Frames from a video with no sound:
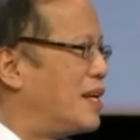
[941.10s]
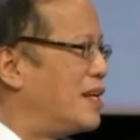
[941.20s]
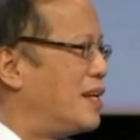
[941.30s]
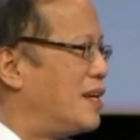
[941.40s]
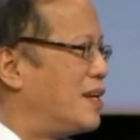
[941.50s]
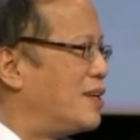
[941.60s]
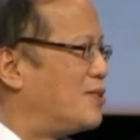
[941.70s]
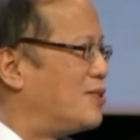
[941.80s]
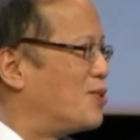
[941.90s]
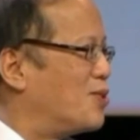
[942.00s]
Jenny
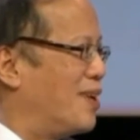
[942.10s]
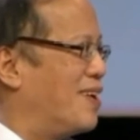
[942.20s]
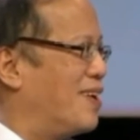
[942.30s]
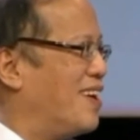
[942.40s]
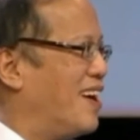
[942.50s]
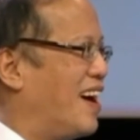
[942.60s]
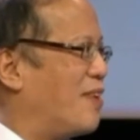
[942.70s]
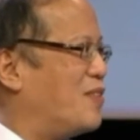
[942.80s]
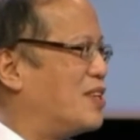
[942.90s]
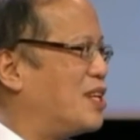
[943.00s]
Chua
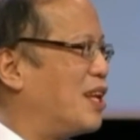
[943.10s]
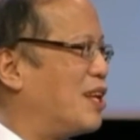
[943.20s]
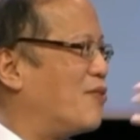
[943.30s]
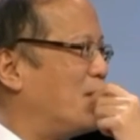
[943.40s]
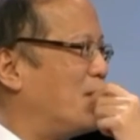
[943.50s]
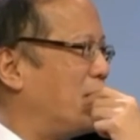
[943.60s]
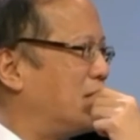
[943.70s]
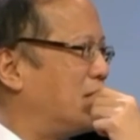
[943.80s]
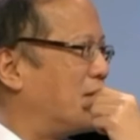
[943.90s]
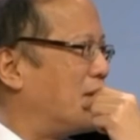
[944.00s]
visited the
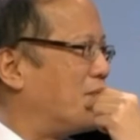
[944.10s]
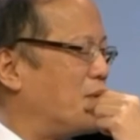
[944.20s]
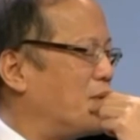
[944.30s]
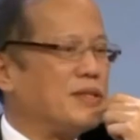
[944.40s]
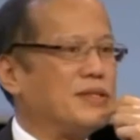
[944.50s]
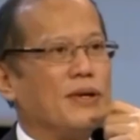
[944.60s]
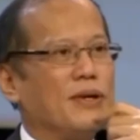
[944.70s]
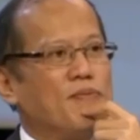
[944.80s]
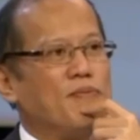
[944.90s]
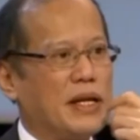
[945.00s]
Philippines a few years
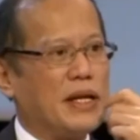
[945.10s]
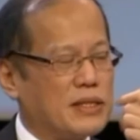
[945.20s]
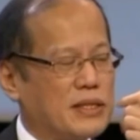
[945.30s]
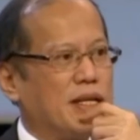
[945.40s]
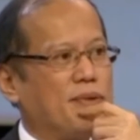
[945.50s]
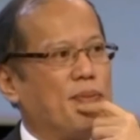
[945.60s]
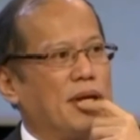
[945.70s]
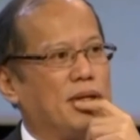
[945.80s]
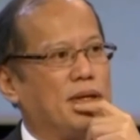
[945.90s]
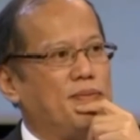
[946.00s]
ago at the start of
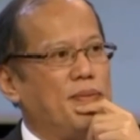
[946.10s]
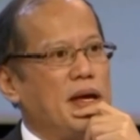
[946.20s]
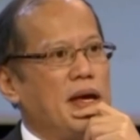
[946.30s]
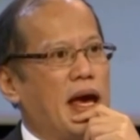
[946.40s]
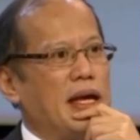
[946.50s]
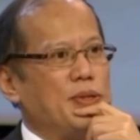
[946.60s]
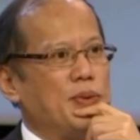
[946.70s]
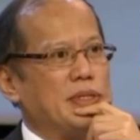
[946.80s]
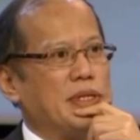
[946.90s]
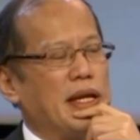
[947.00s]
my term, and she
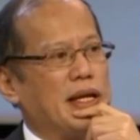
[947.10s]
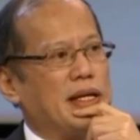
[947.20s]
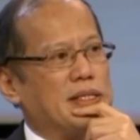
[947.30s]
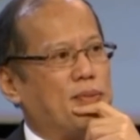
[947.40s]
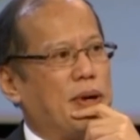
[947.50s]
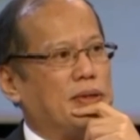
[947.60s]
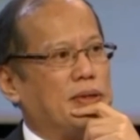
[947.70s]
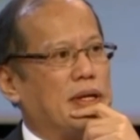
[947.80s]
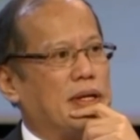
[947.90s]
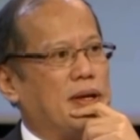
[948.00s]
was telling us
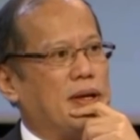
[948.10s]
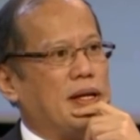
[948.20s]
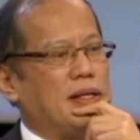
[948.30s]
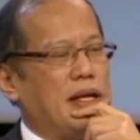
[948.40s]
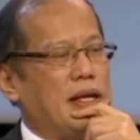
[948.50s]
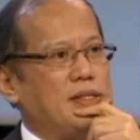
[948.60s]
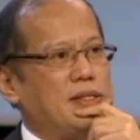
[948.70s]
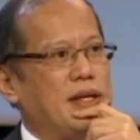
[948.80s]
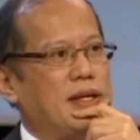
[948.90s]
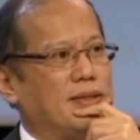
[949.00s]
about
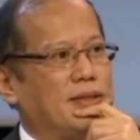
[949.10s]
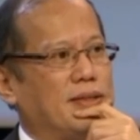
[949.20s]
teaching